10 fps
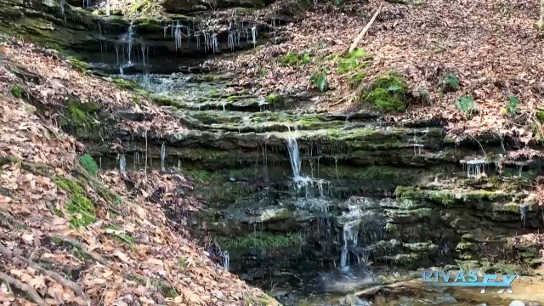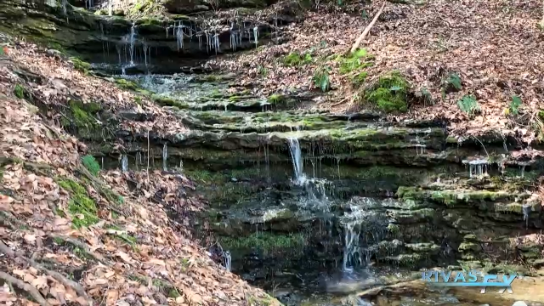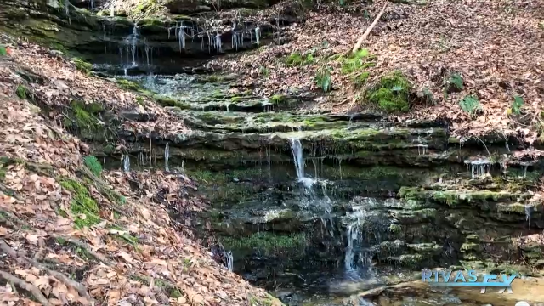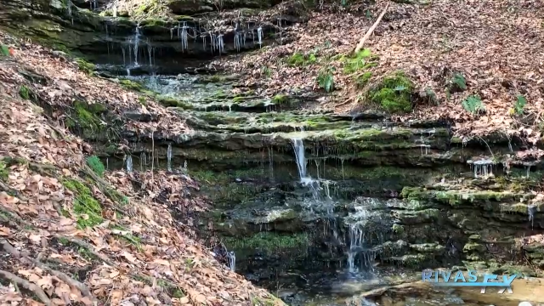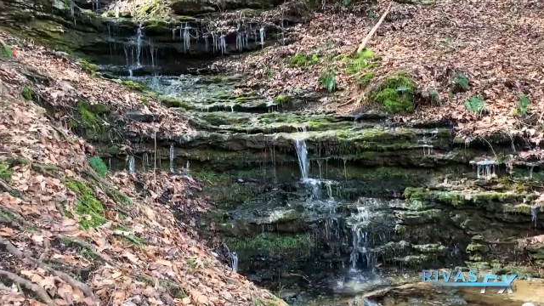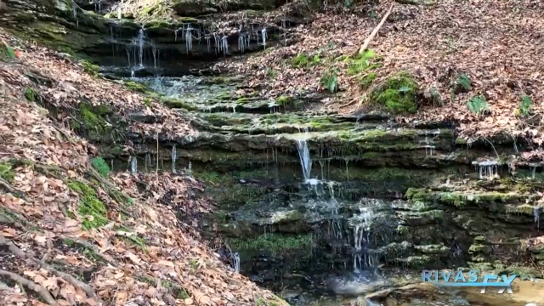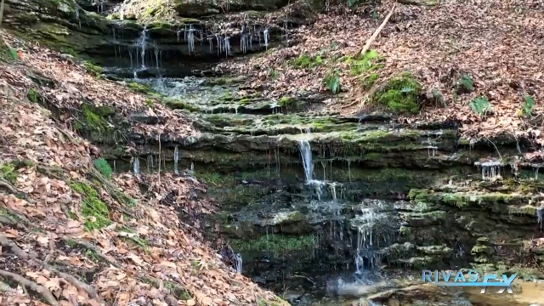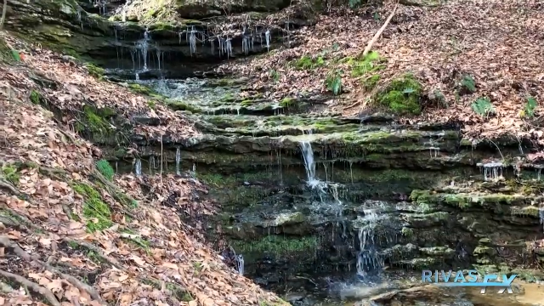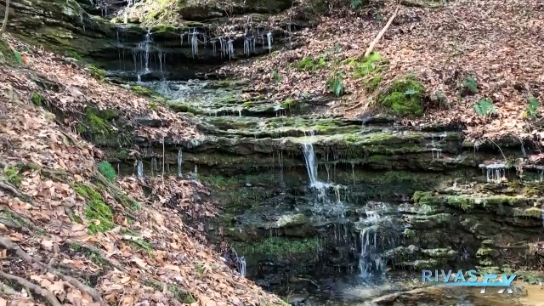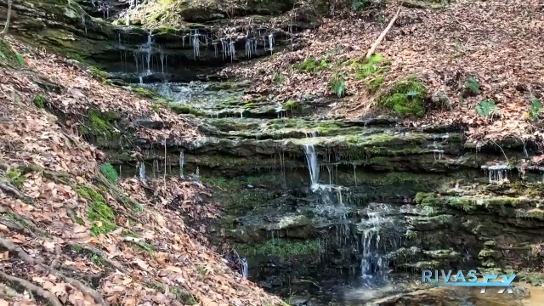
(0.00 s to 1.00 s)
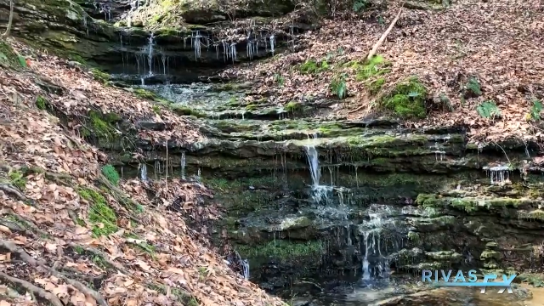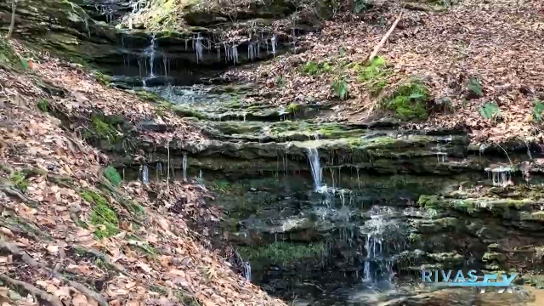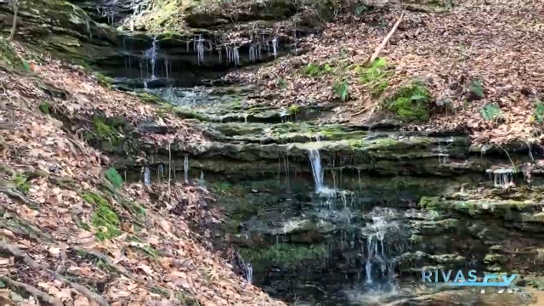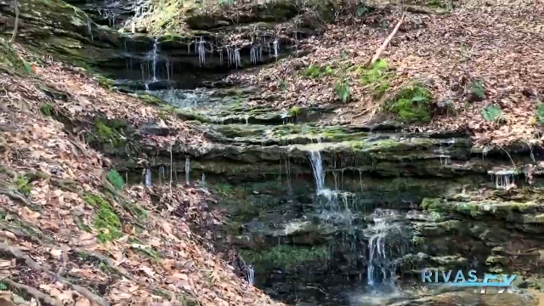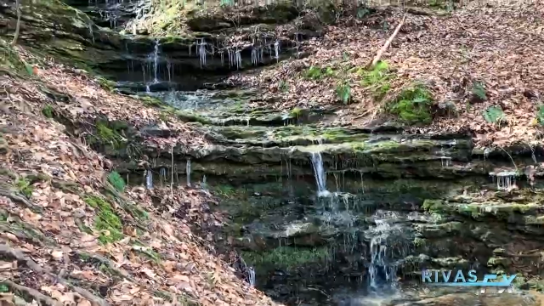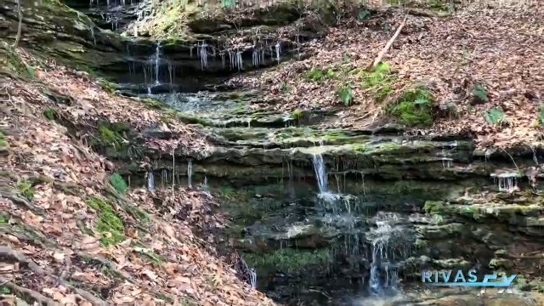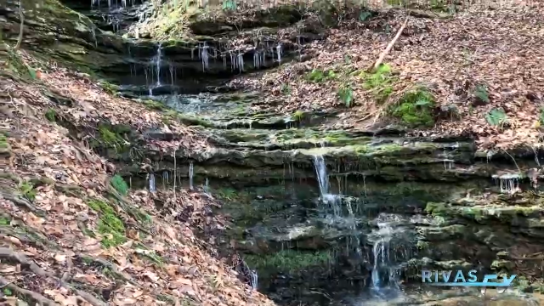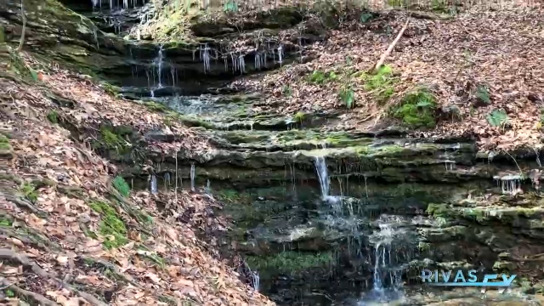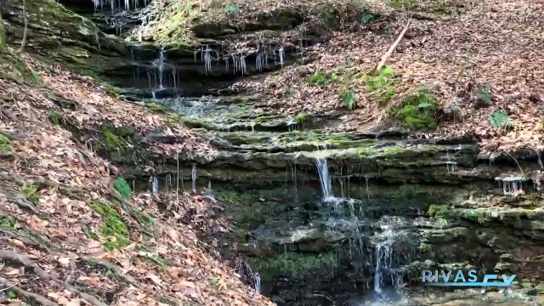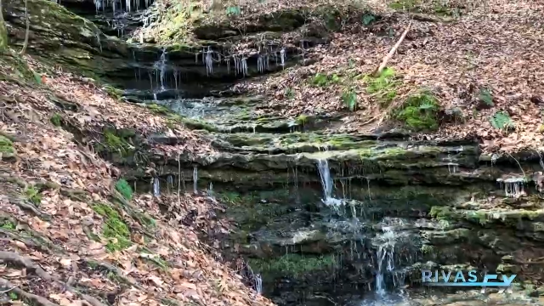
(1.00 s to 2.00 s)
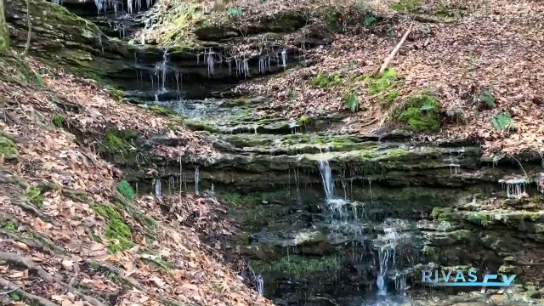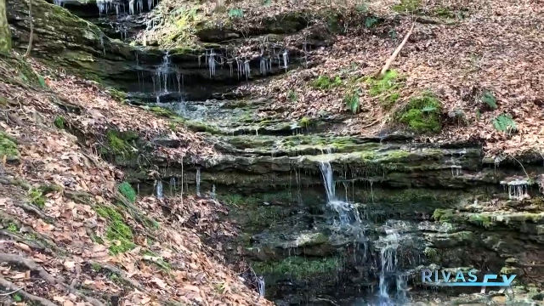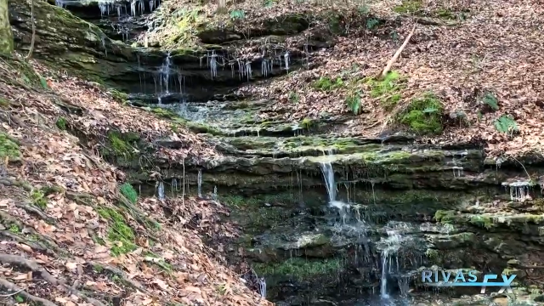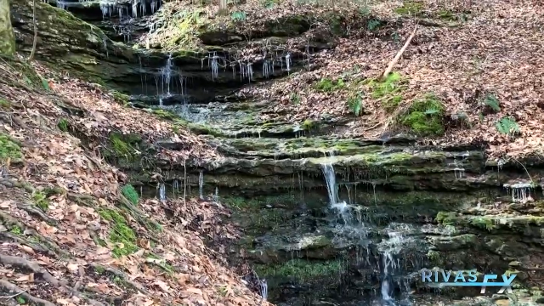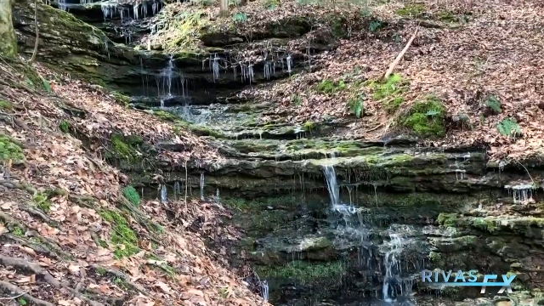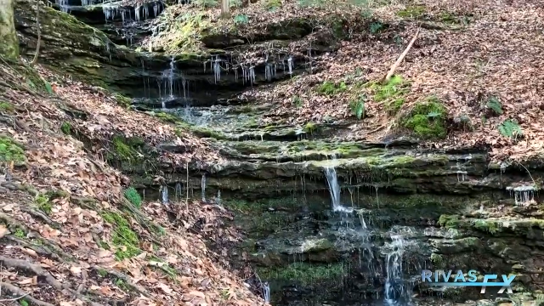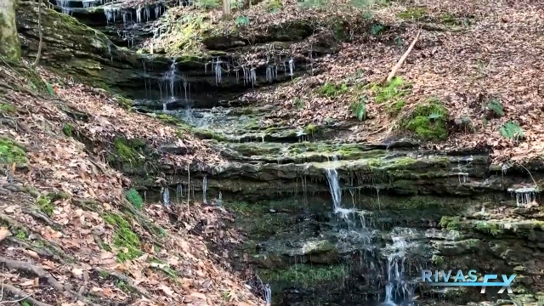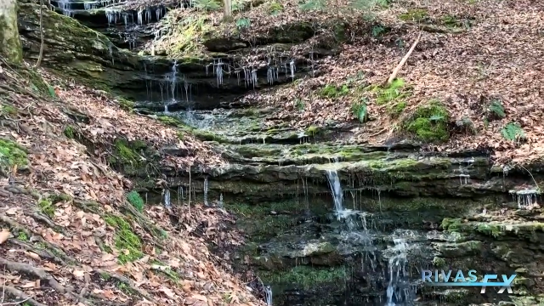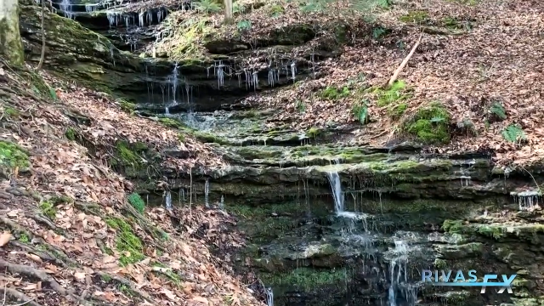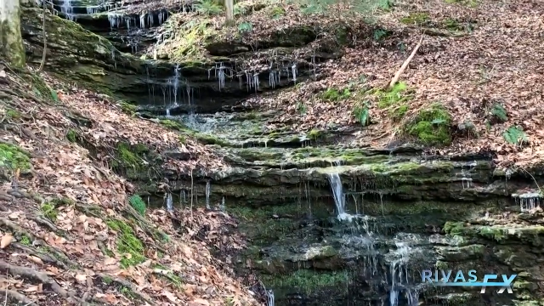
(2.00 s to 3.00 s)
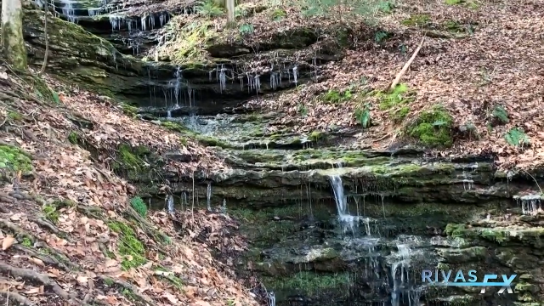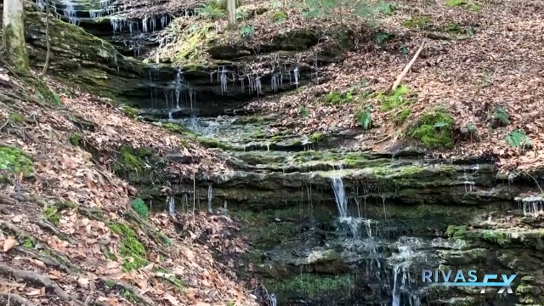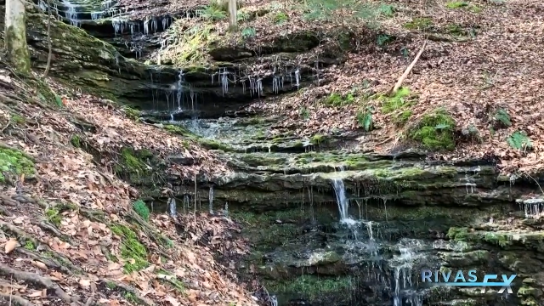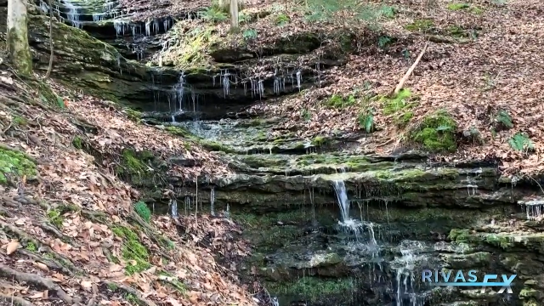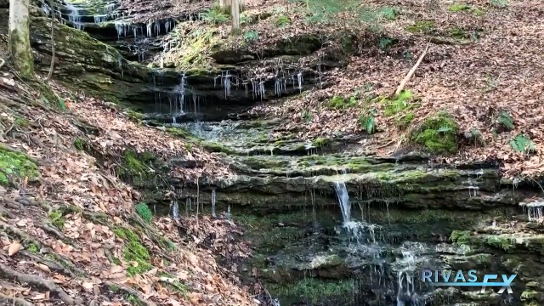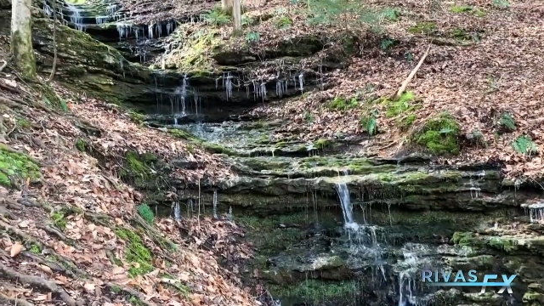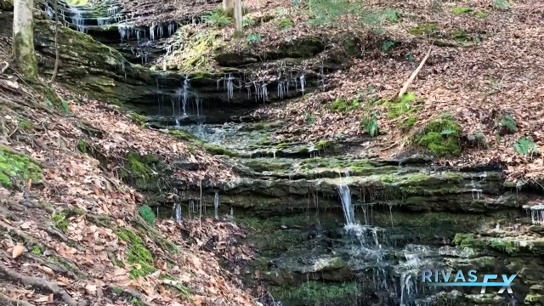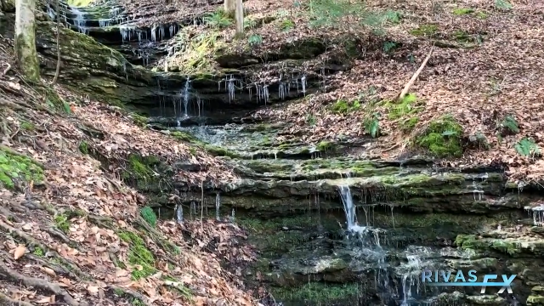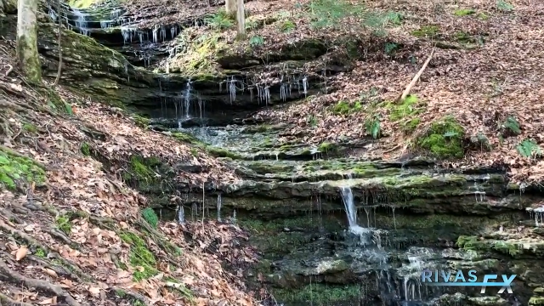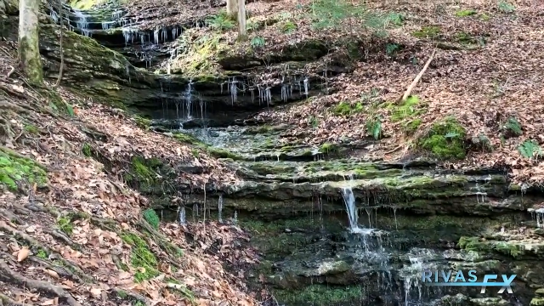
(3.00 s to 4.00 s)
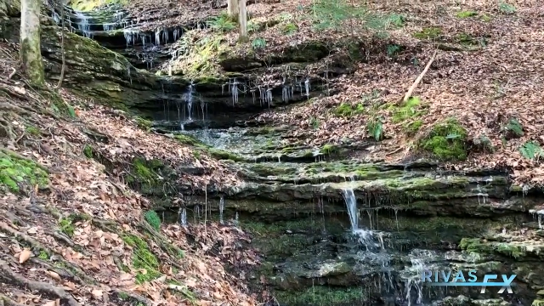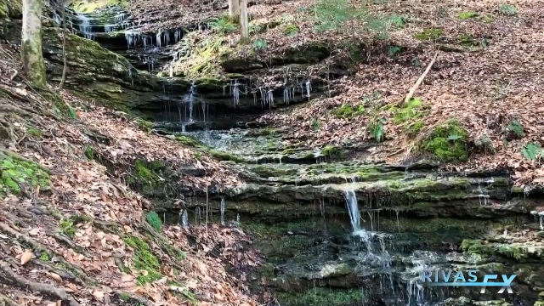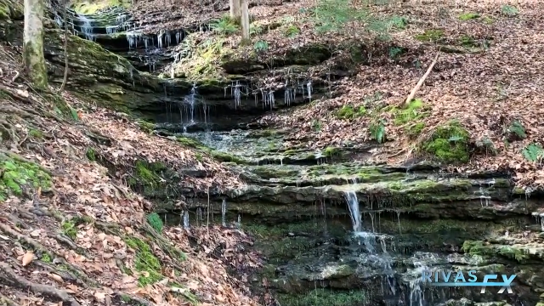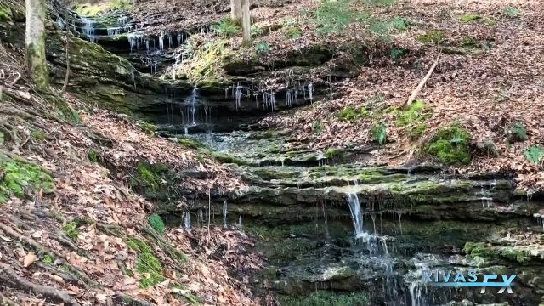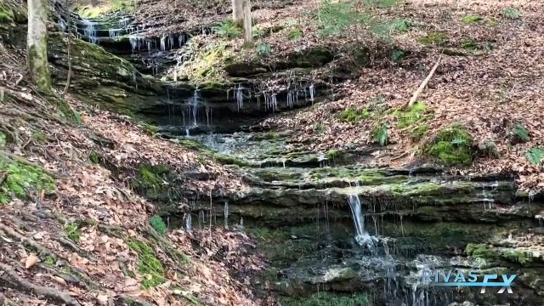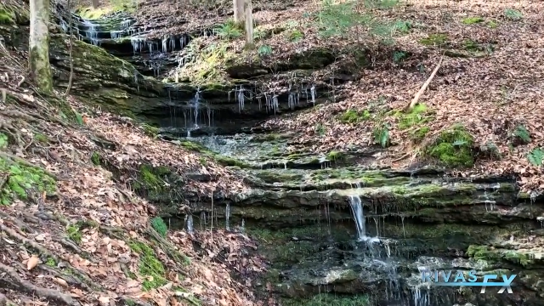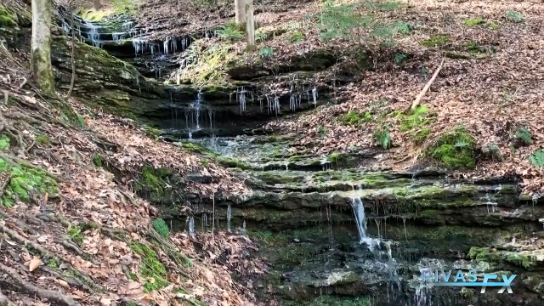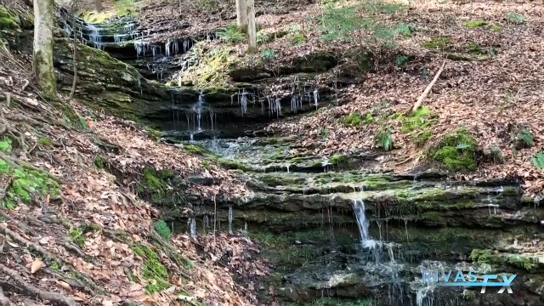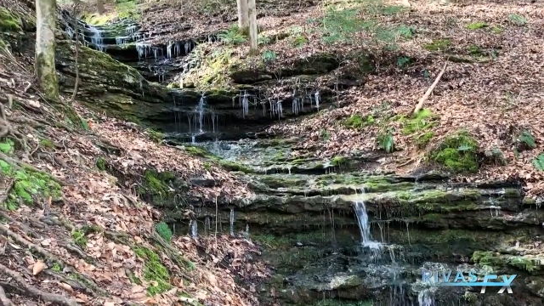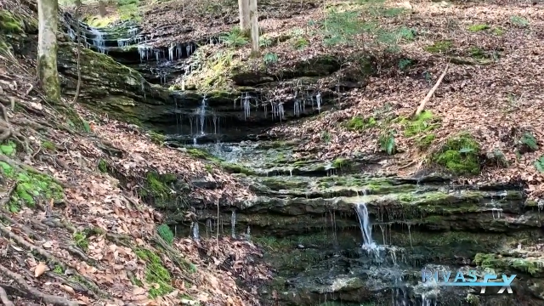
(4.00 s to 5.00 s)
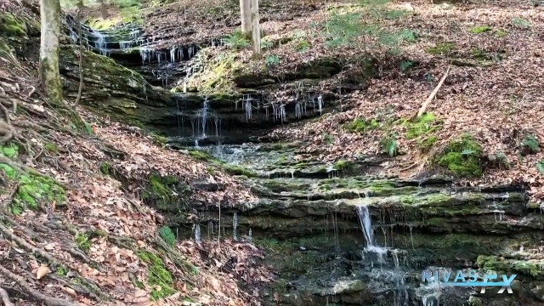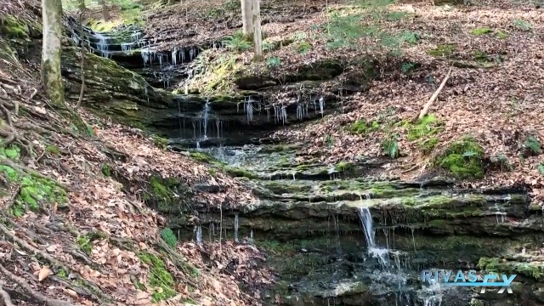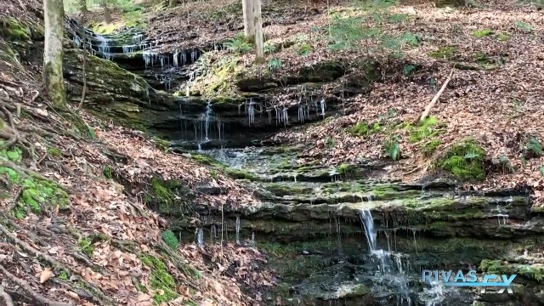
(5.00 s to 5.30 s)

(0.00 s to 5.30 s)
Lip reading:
No face is visible, so there are no lips to read.